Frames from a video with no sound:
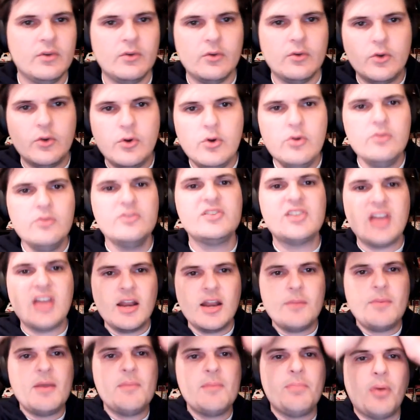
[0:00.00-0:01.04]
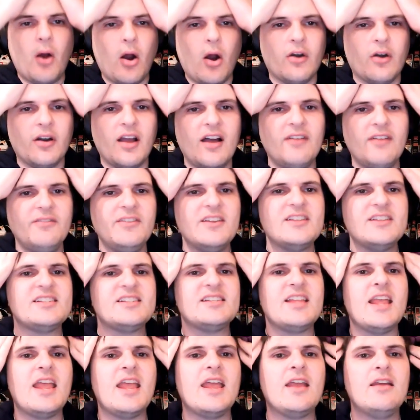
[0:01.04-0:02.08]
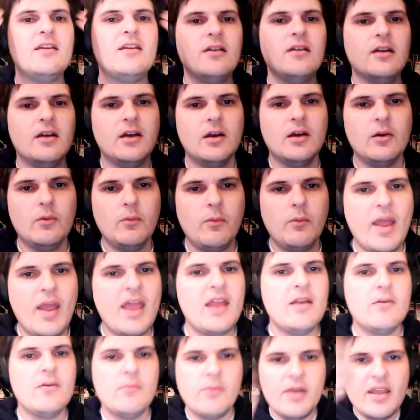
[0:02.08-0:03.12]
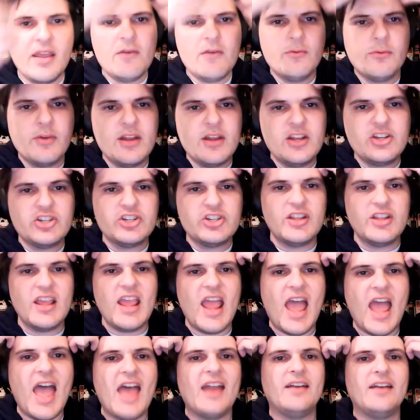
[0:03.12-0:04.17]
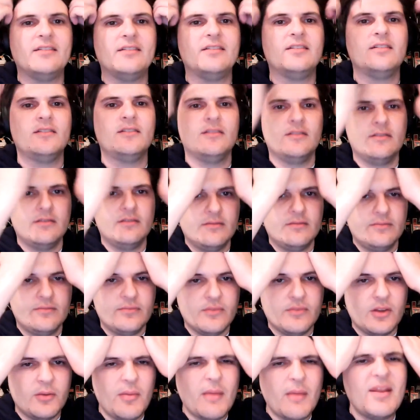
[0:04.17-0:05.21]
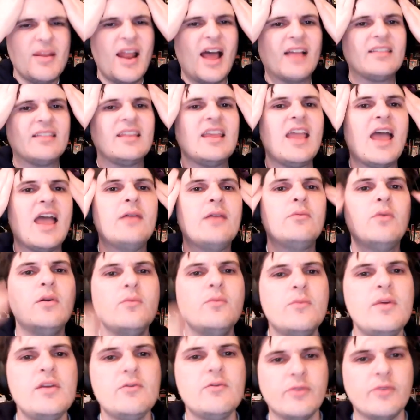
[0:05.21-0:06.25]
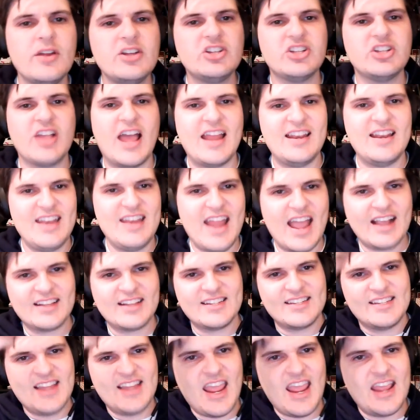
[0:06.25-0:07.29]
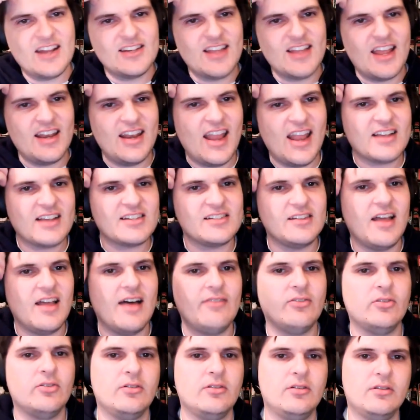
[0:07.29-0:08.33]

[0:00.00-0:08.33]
Who's going to be part of this thing when we reach the end? Or maybe not the end, when we reach that next stage, that next level.